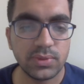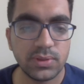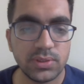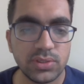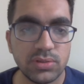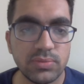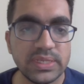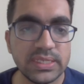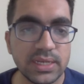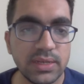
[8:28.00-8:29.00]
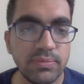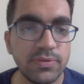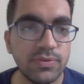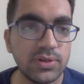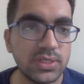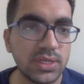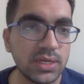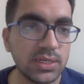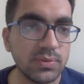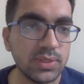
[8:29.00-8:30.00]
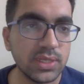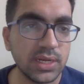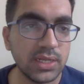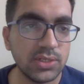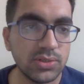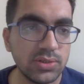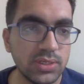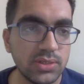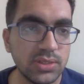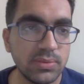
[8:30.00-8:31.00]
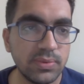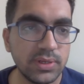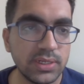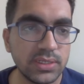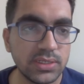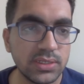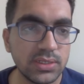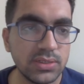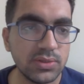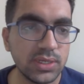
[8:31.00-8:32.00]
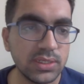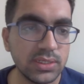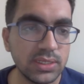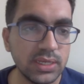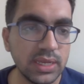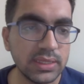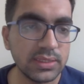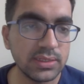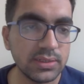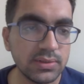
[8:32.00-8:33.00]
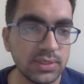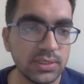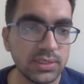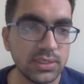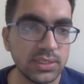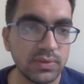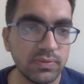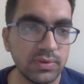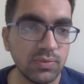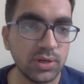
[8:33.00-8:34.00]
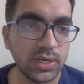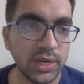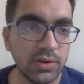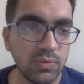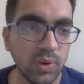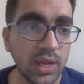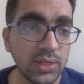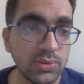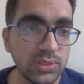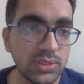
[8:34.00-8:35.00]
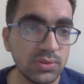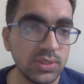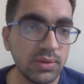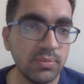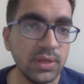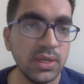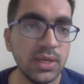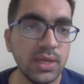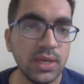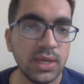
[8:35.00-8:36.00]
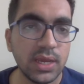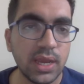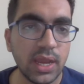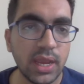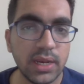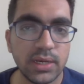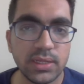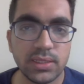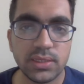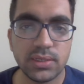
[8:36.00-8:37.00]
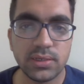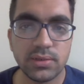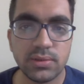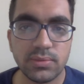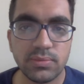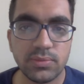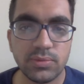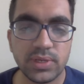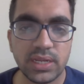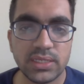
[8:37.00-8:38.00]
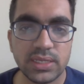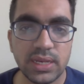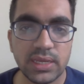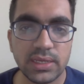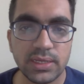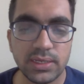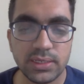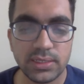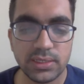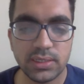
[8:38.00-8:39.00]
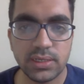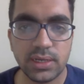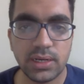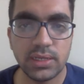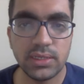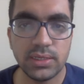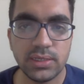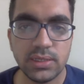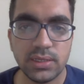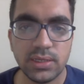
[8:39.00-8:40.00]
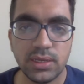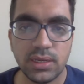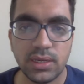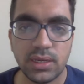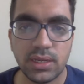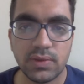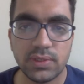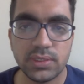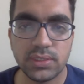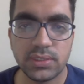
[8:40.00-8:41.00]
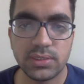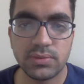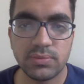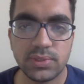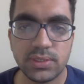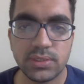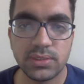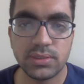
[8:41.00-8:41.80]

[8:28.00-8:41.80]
So basically before starting with that, I'll show you into the registers. You can see like the registers of what kind of values into them, and the moment I say like int I'll just press it.